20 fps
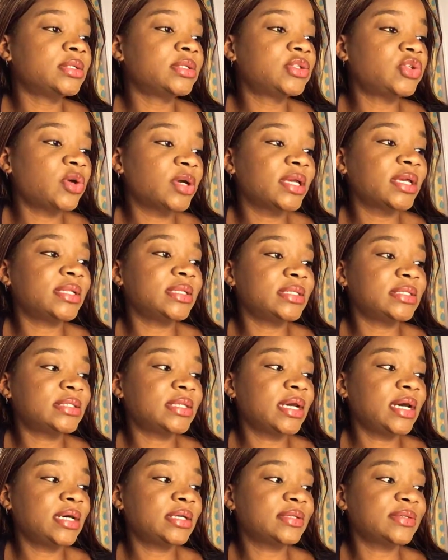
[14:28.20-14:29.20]
Talking is
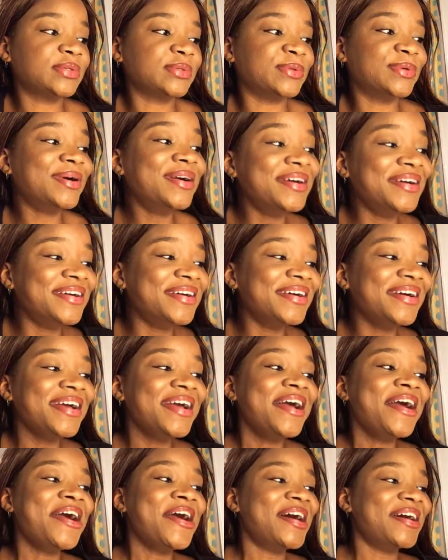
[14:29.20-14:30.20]
a hassle.
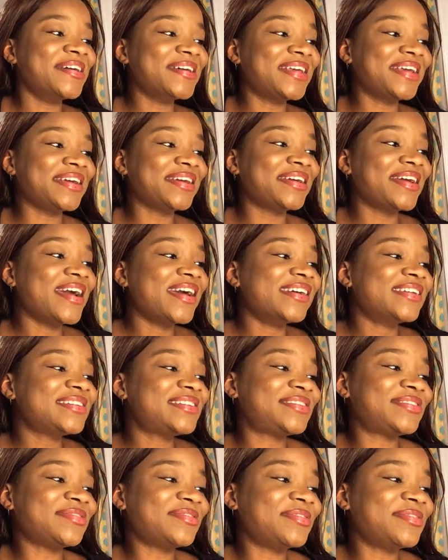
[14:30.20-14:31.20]
Okay,
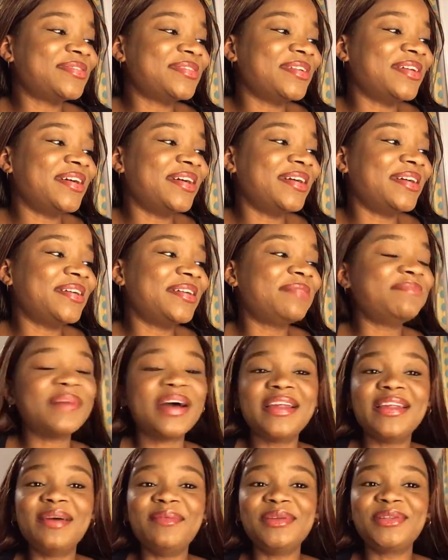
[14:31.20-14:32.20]
so
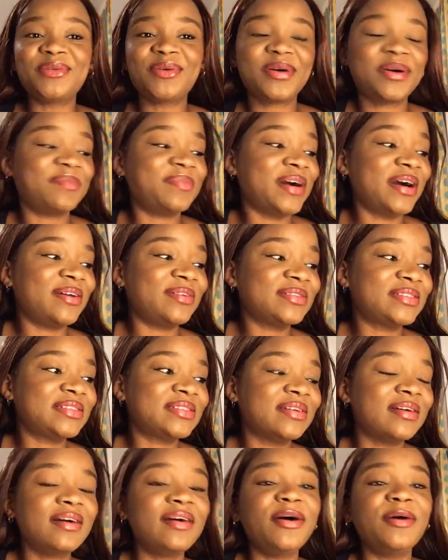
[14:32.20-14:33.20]
let me talk about
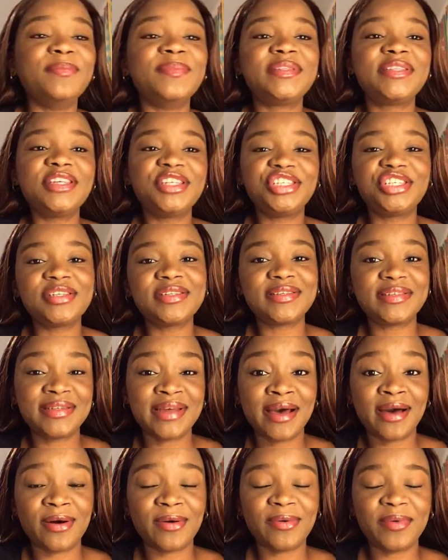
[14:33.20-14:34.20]
teaching
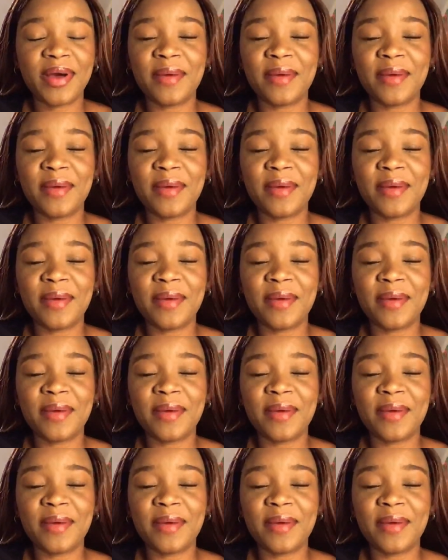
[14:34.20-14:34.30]
style.